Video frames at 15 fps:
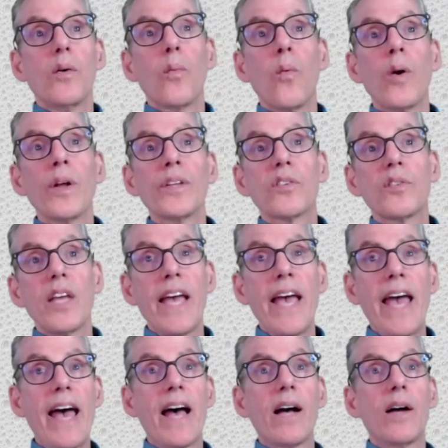once they
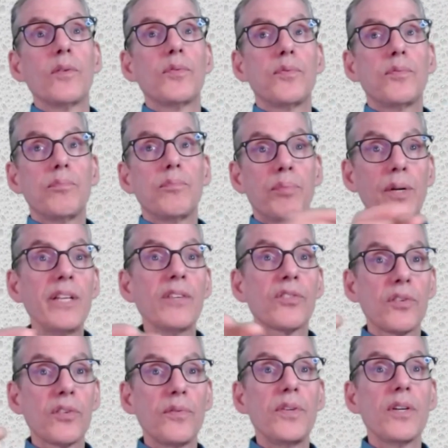have pretty
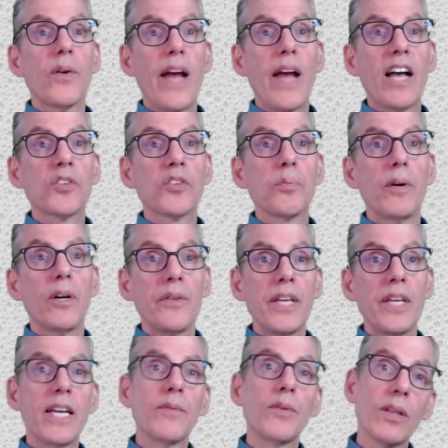severe asthma and
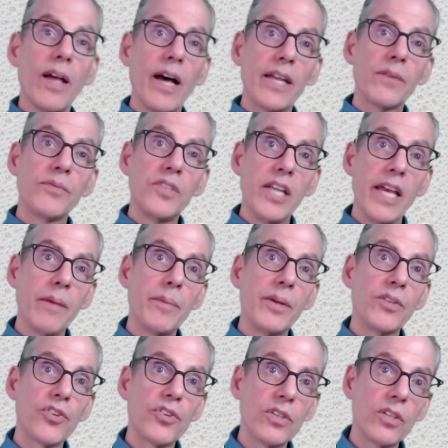they have a lot of
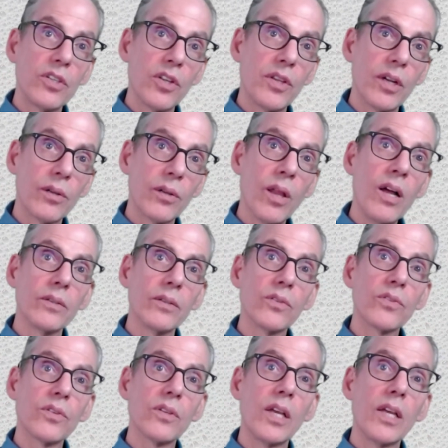damage to their
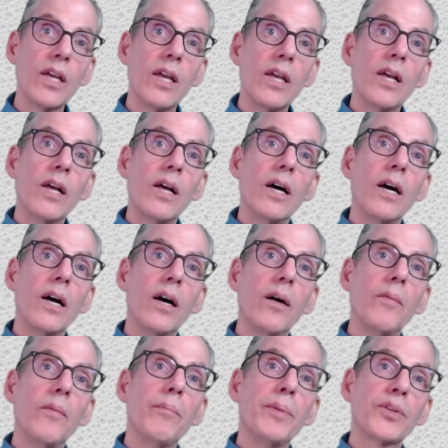lungs.
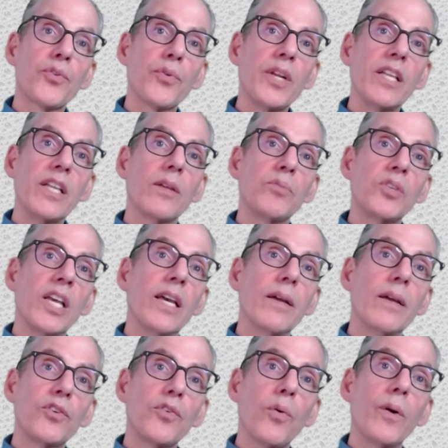But treating them
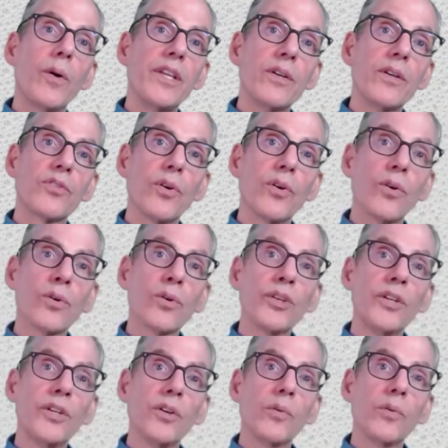10, 20 years
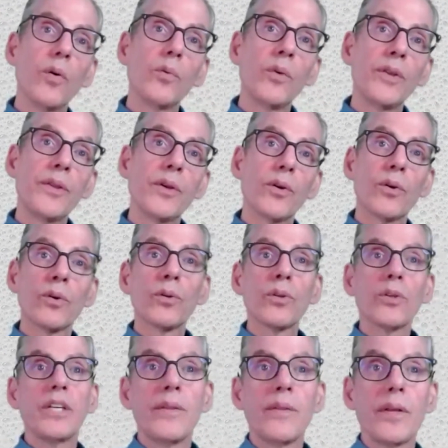earlier when they're
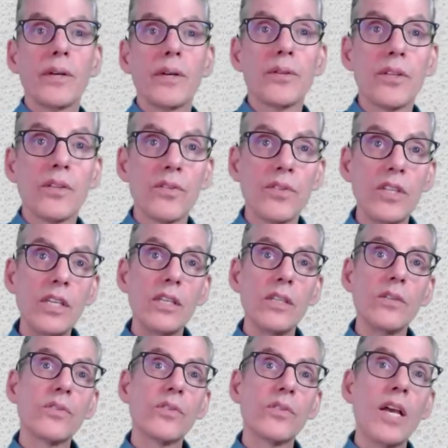early in their
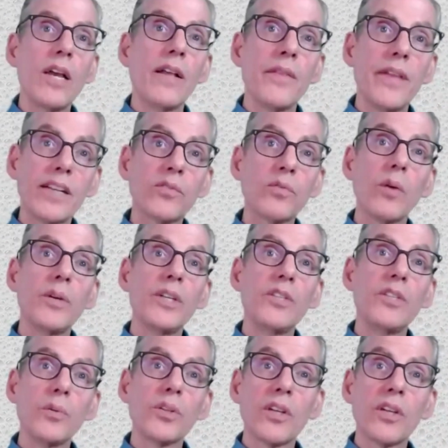disease. That's what we
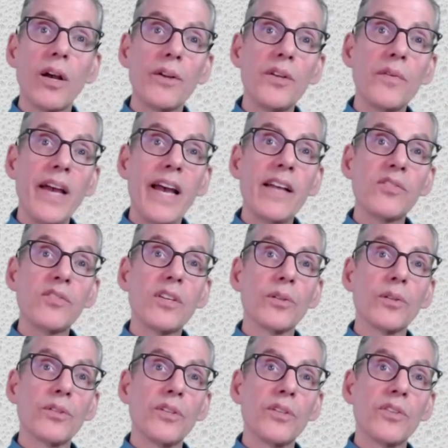do with
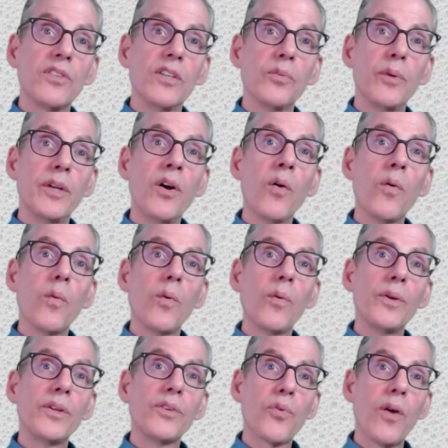cardiovascular disease.
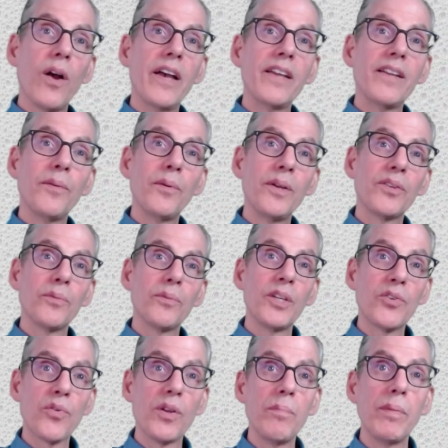We
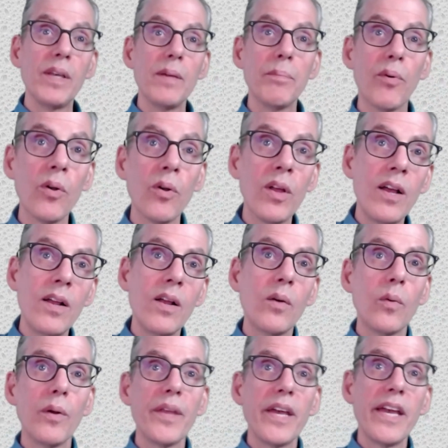treat people
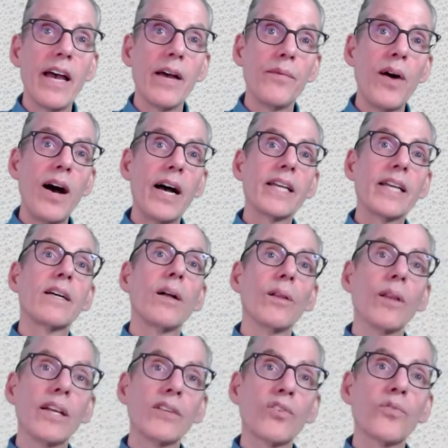when they have high
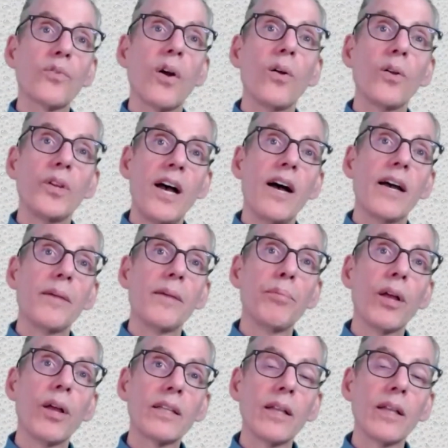cholesterol and high
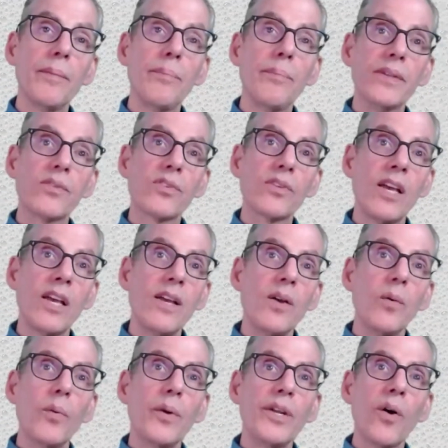blood lipids.
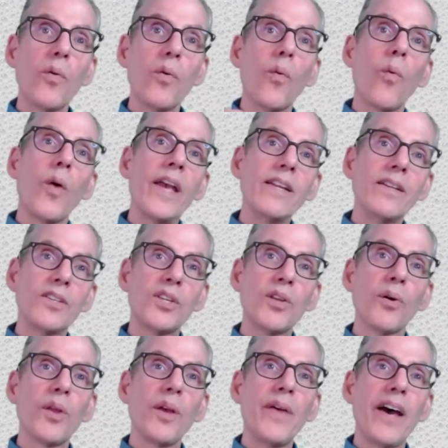We don't wait
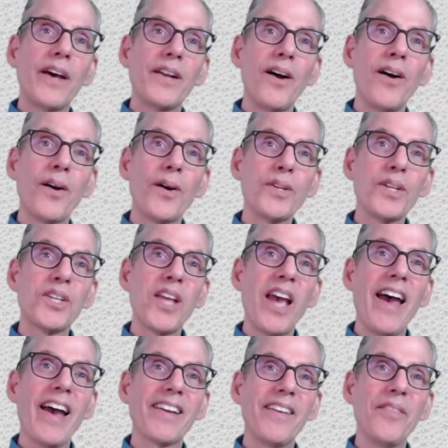till they've had a heart
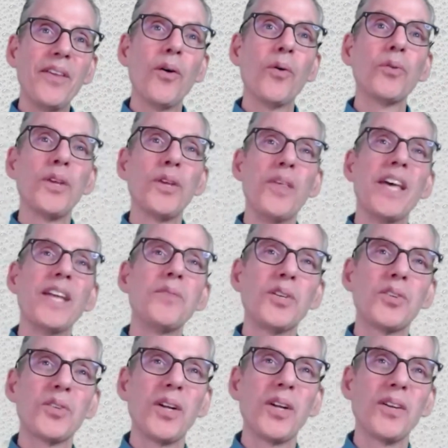attack, and only then
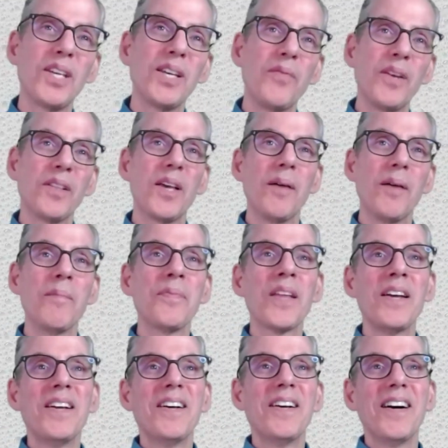we start giving them,
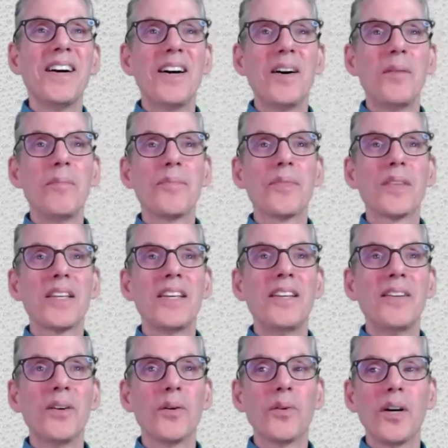
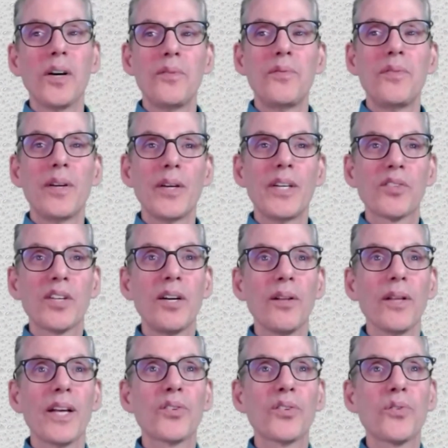various
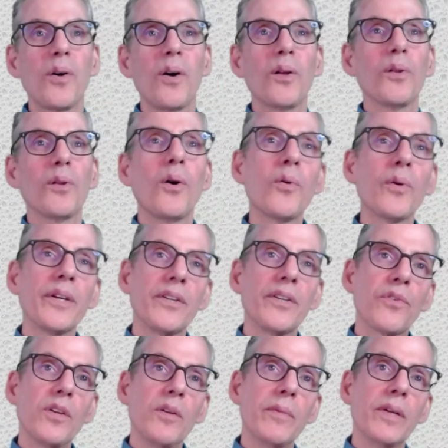cholesterol lowering
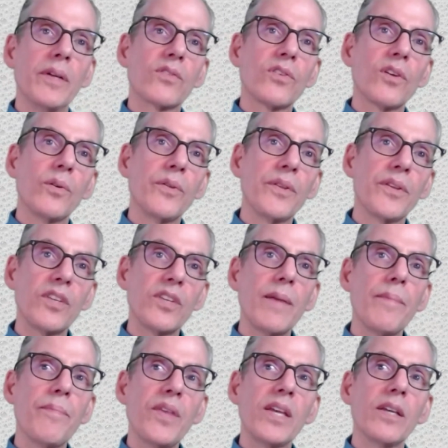treatments. So in the
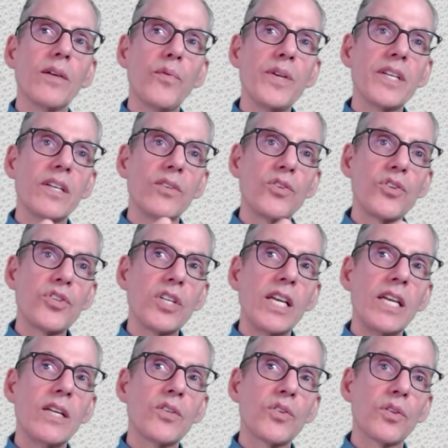same thing, if we can
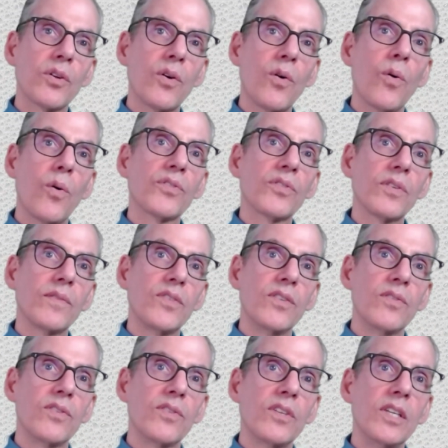change the course of
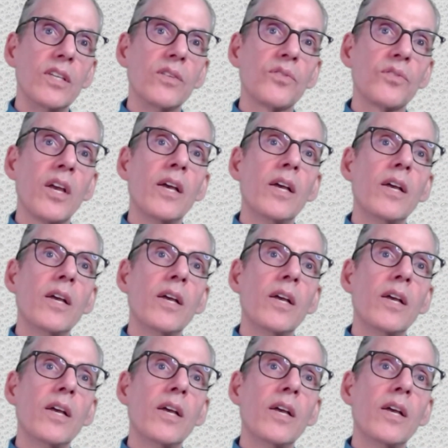disease